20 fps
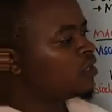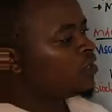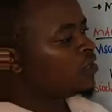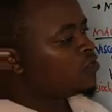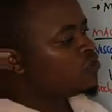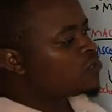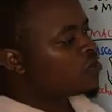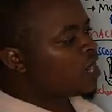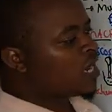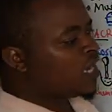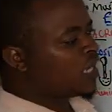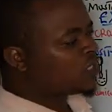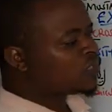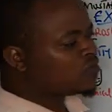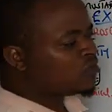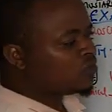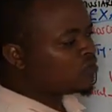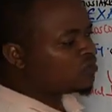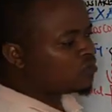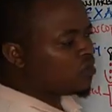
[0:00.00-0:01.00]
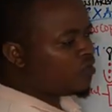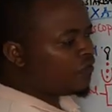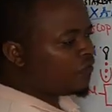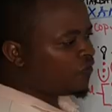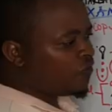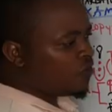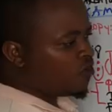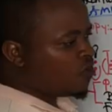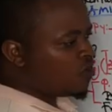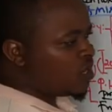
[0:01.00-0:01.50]
You can ask yourself,
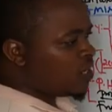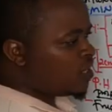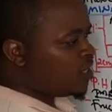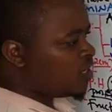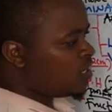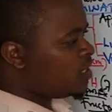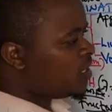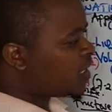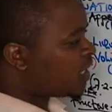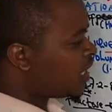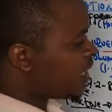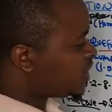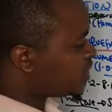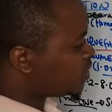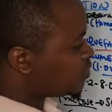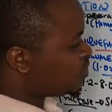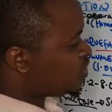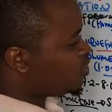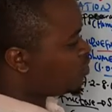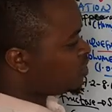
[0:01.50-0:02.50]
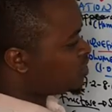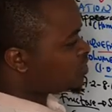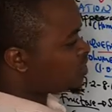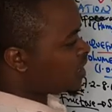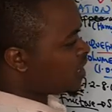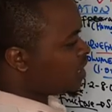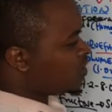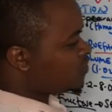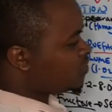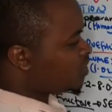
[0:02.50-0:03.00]
in case we don't
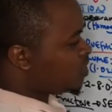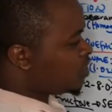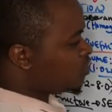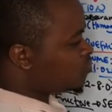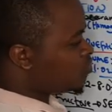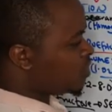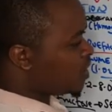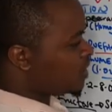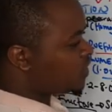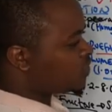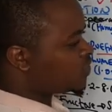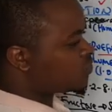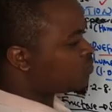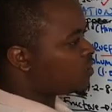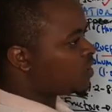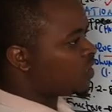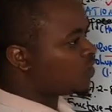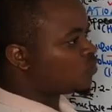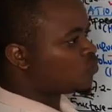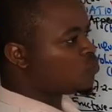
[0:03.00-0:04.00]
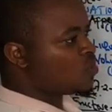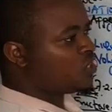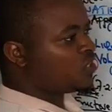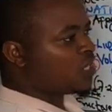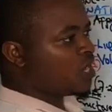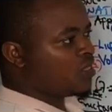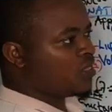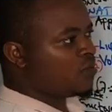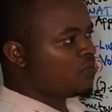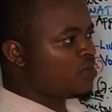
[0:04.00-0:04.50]
count in 2 large squares, which
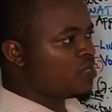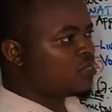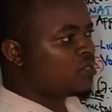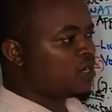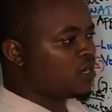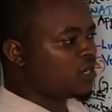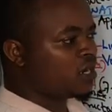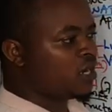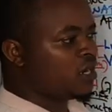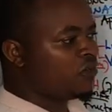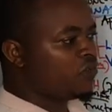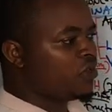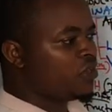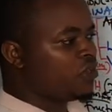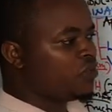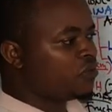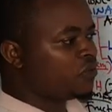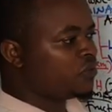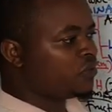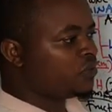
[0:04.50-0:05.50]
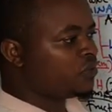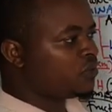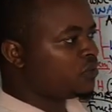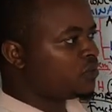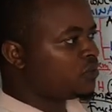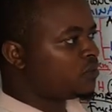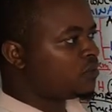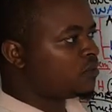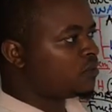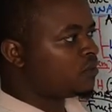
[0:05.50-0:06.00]
other method can we use?
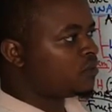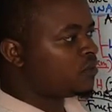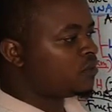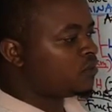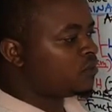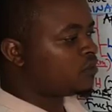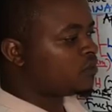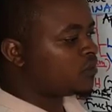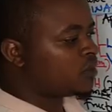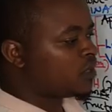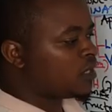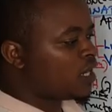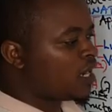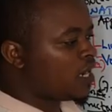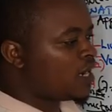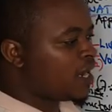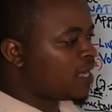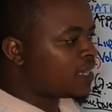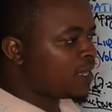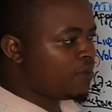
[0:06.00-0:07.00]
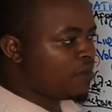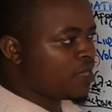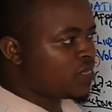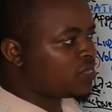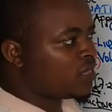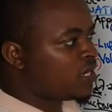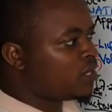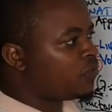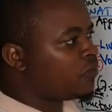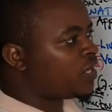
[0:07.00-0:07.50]
Another
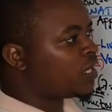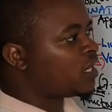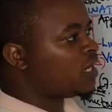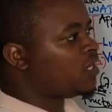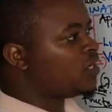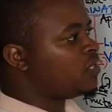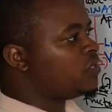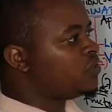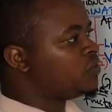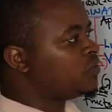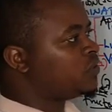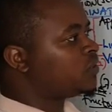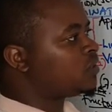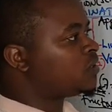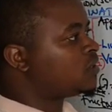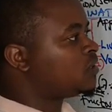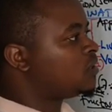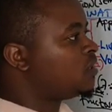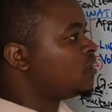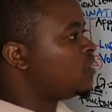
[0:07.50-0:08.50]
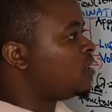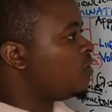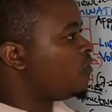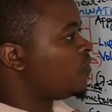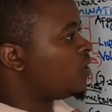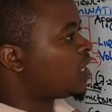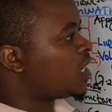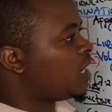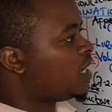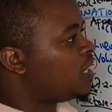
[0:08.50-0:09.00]
method we can use,
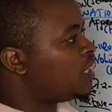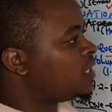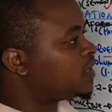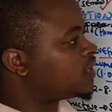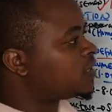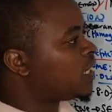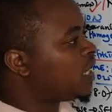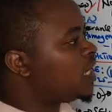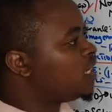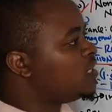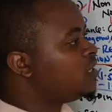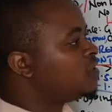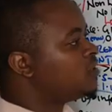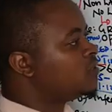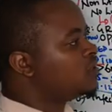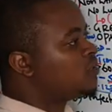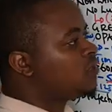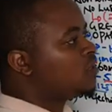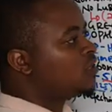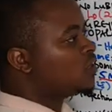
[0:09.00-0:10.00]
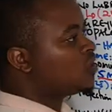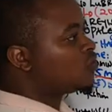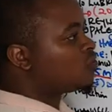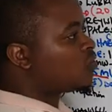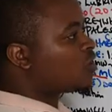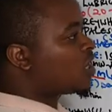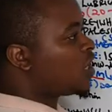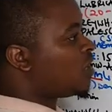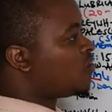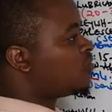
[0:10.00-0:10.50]
we can decide to
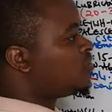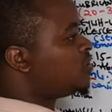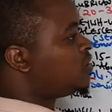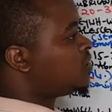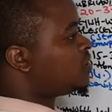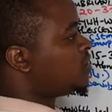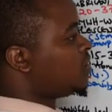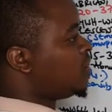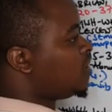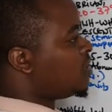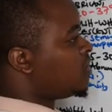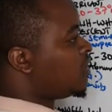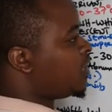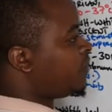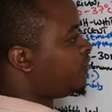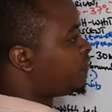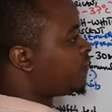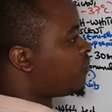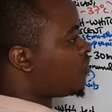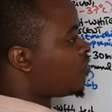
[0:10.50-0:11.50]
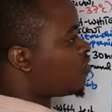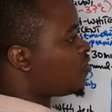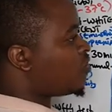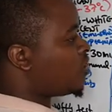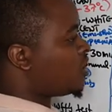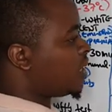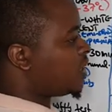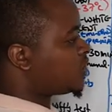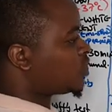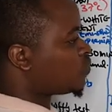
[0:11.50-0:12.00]
count in the 4
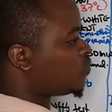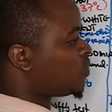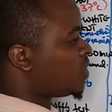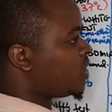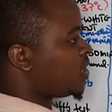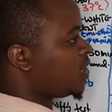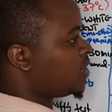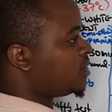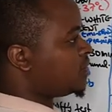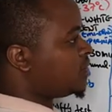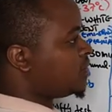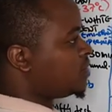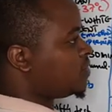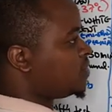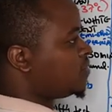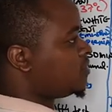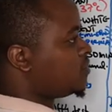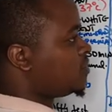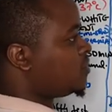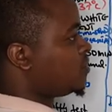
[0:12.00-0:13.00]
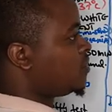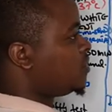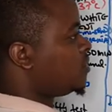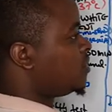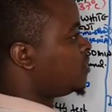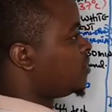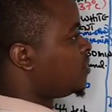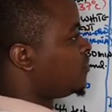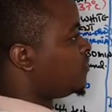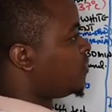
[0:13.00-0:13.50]
corner squares.
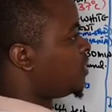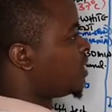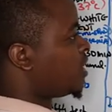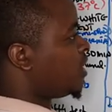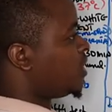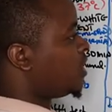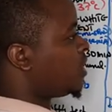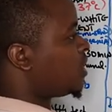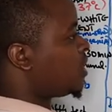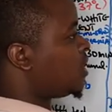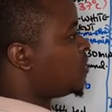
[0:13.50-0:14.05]
We can